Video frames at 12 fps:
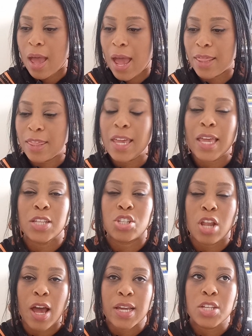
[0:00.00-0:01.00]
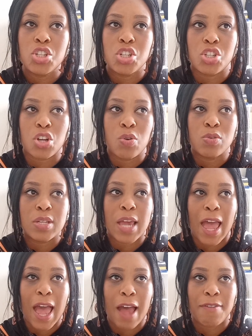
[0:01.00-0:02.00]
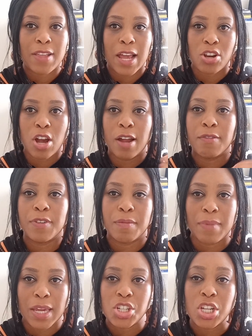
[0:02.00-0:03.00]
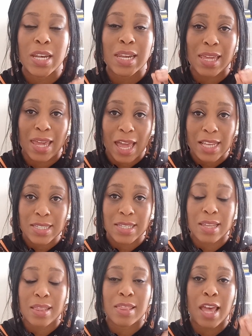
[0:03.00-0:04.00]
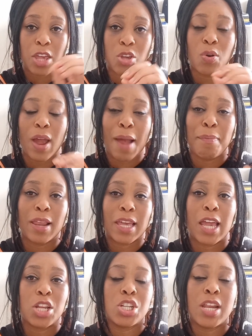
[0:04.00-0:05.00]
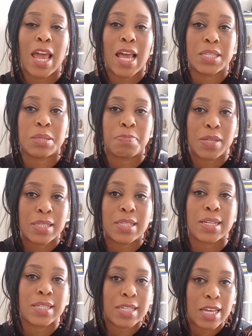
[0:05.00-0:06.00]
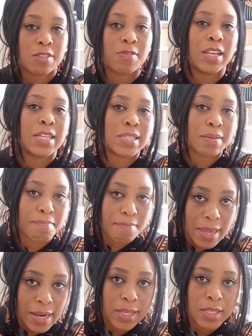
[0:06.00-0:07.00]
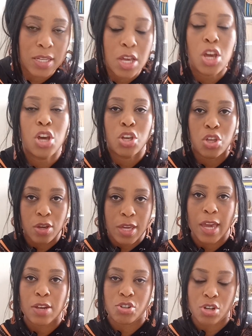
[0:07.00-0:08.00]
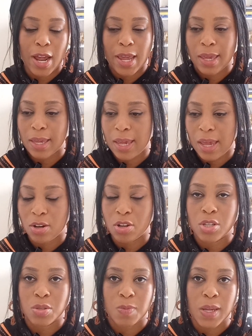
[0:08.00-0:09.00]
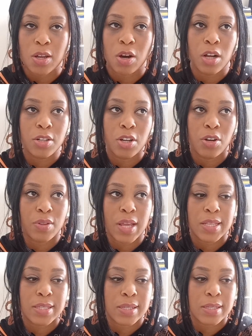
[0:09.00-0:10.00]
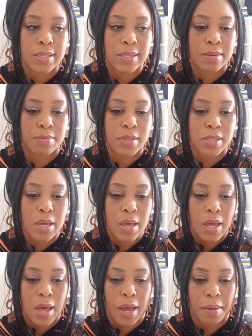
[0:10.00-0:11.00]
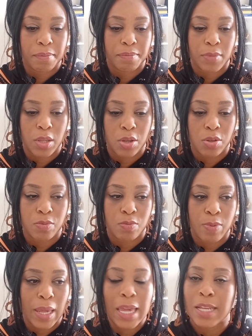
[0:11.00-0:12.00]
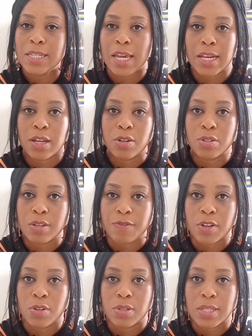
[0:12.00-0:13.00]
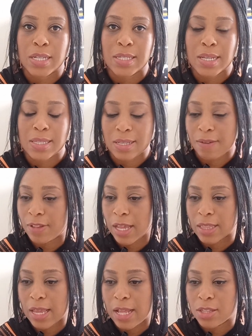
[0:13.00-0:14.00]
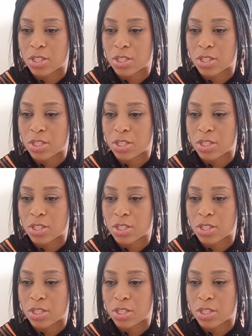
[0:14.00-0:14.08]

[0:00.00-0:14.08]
I think as long as you don't have that confirmation yet that your application has been successfully submitted, you can try again, because we all know that systems, we get technical difficulties and stuff like that.